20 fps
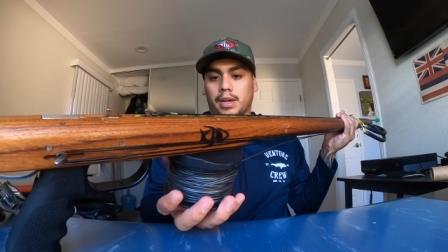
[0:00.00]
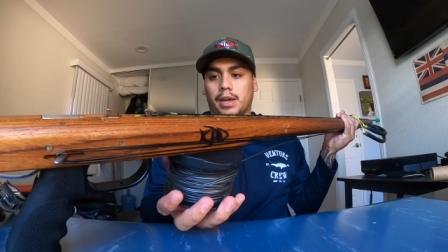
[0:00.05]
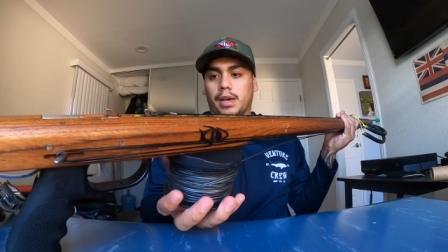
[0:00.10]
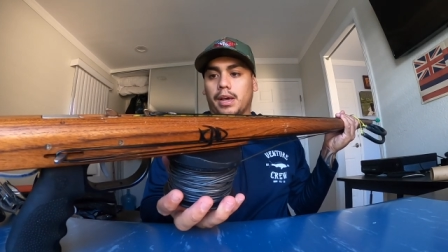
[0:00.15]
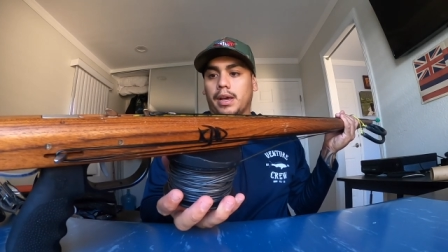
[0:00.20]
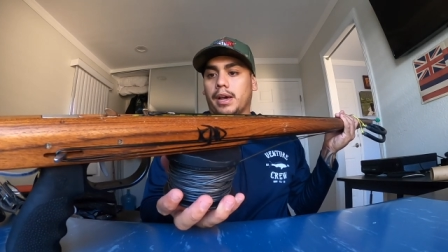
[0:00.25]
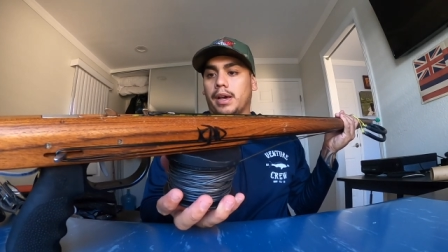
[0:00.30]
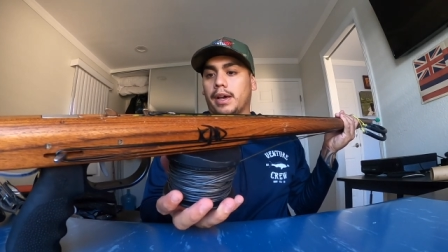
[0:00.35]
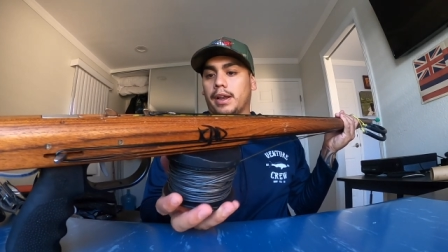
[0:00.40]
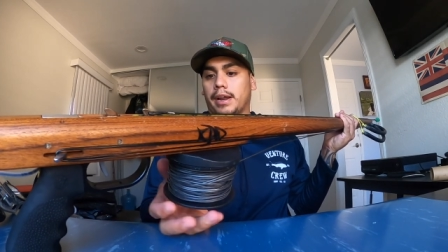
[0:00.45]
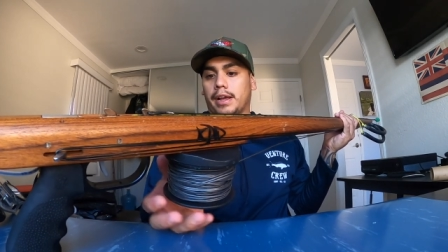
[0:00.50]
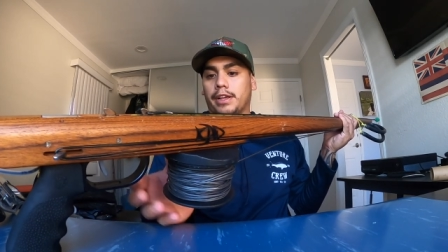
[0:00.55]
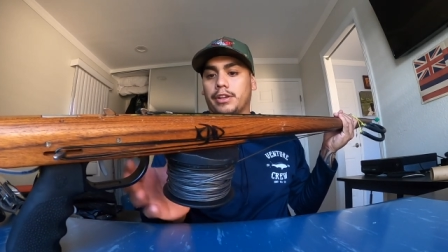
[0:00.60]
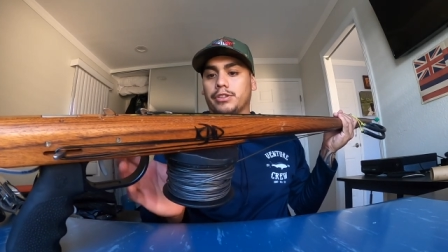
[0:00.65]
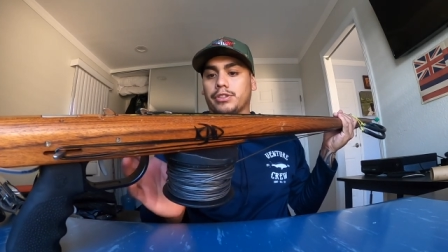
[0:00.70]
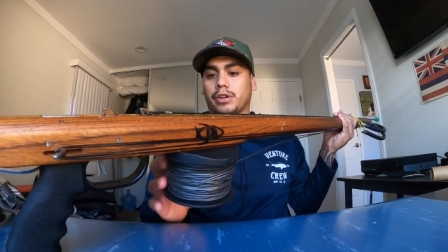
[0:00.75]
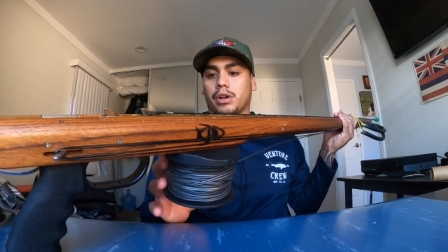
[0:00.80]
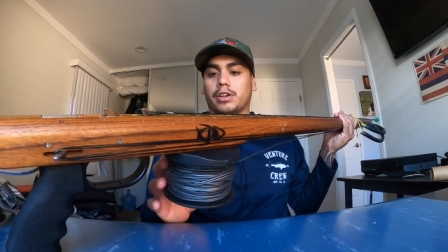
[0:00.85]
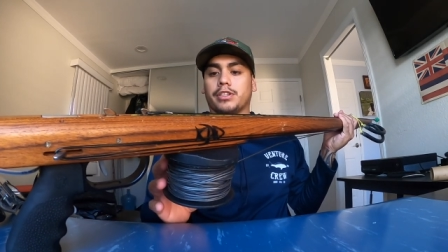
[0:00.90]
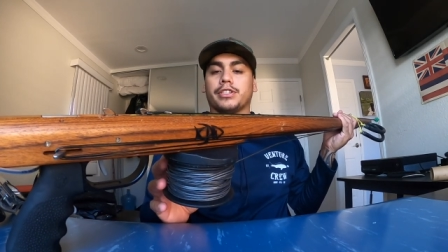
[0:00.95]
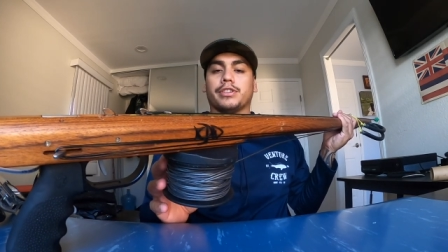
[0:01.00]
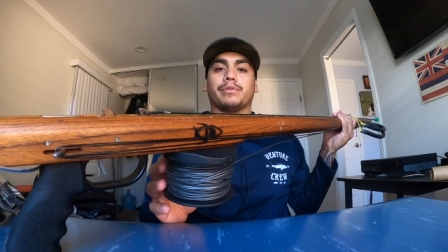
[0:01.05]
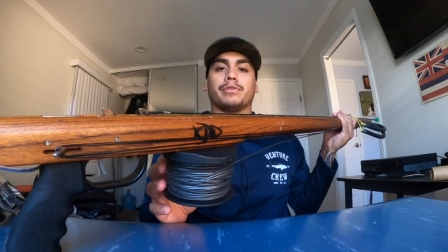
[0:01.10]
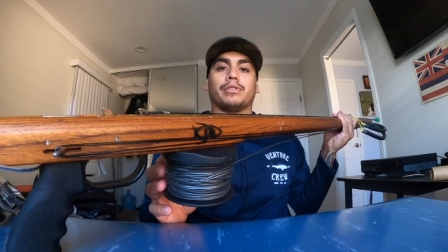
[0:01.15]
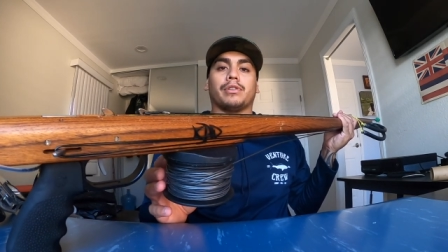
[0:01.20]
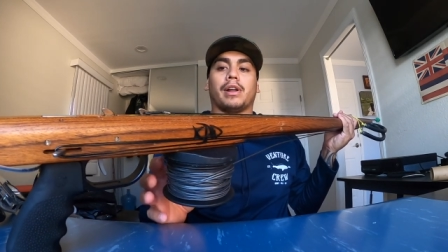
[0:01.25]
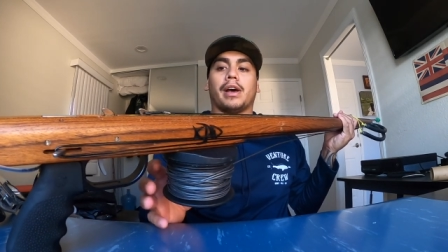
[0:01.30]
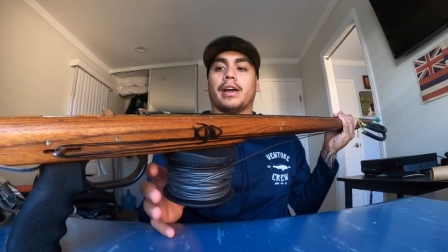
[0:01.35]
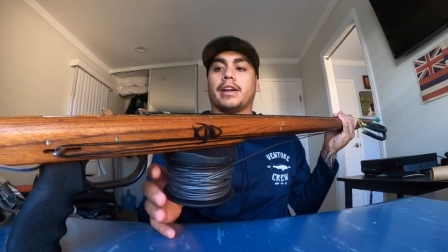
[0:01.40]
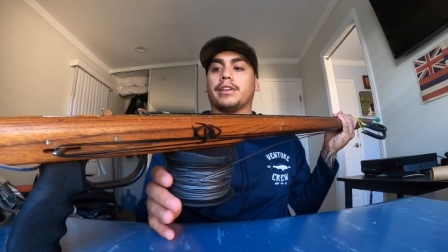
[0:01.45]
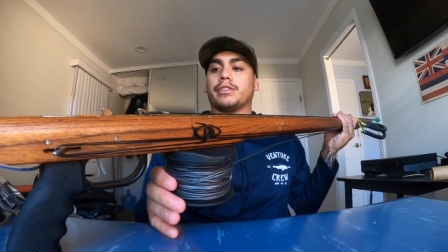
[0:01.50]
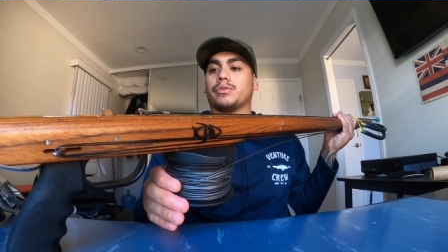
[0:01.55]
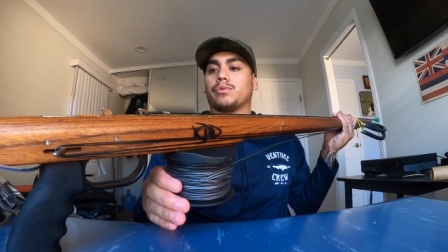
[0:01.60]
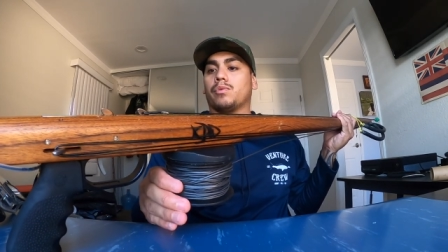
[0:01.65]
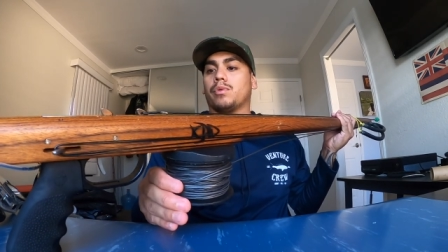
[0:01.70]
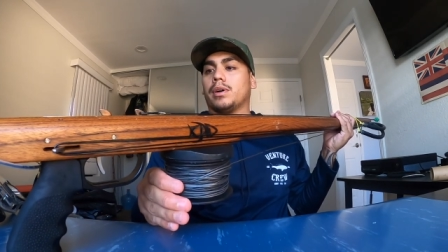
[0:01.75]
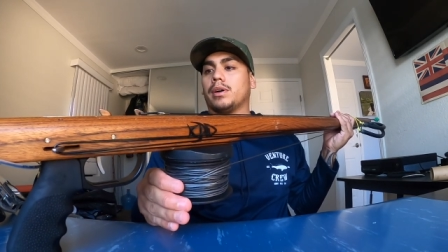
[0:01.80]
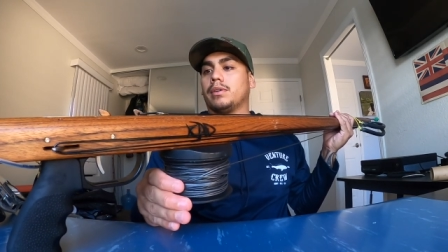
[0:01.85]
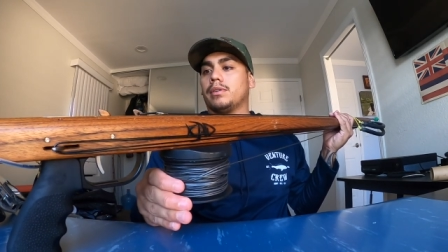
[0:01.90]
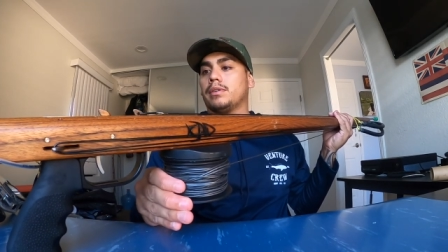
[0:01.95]
And I use Aussie reel line as
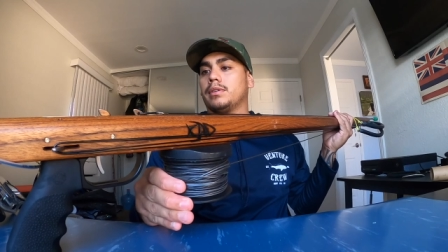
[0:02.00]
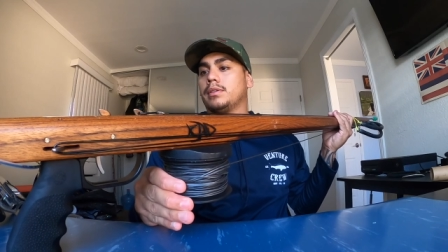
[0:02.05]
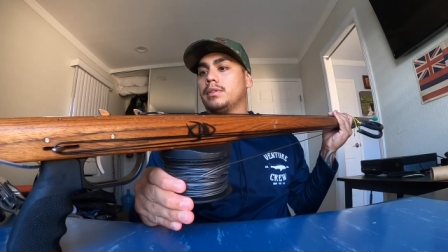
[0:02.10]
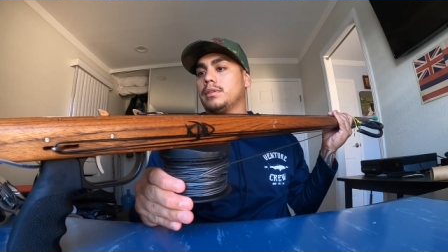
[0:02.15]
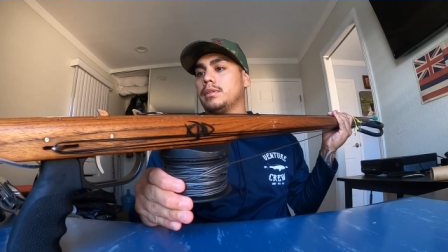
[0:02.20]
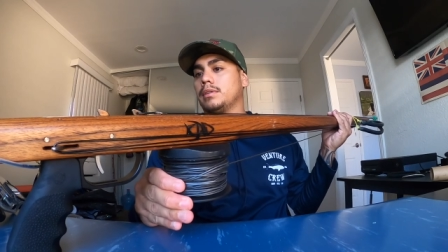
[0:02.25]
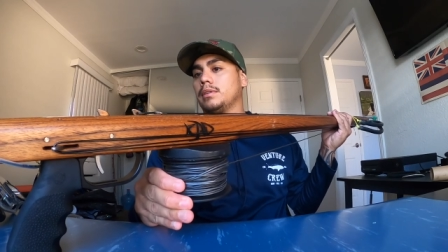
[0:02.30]
well.